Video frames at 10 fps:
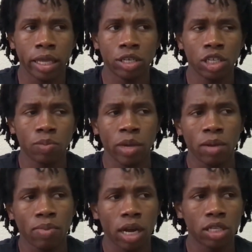they're just
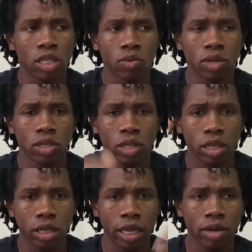being brought into the world, so
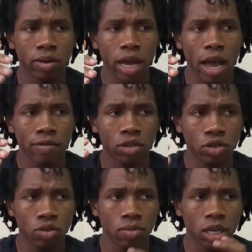they don't have
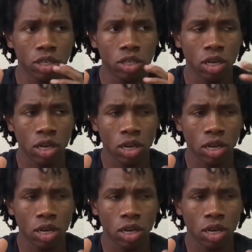too much